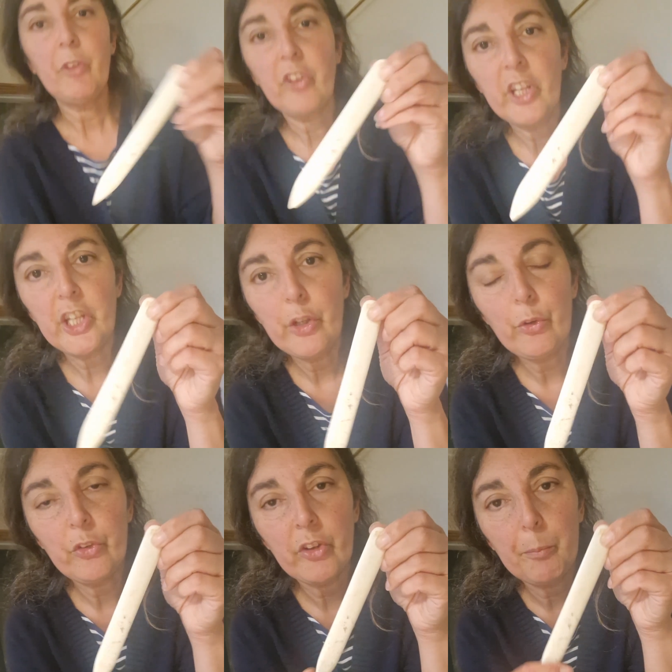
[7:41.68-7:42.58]
just going to
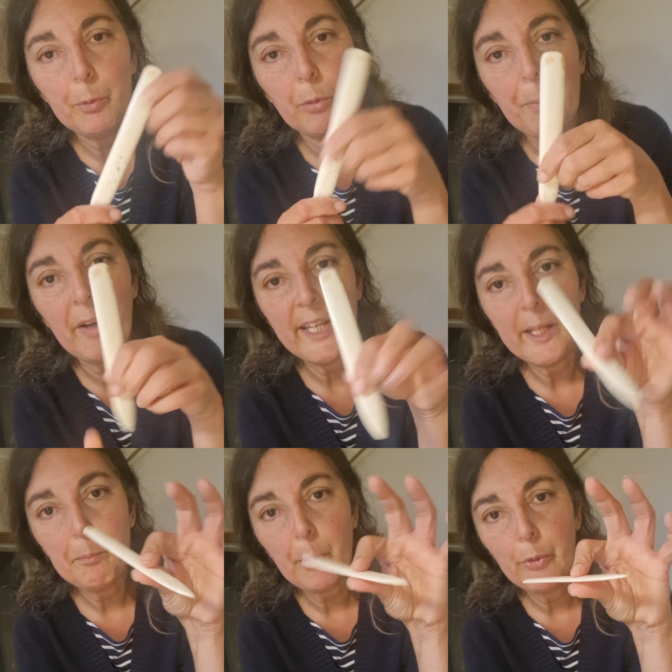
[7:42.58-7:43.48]
use a
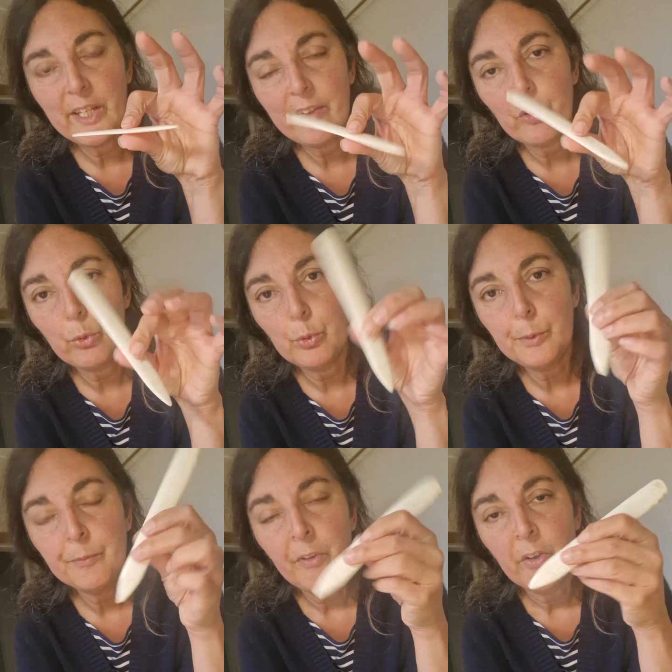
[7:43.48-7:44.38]
bookbinding boning tool.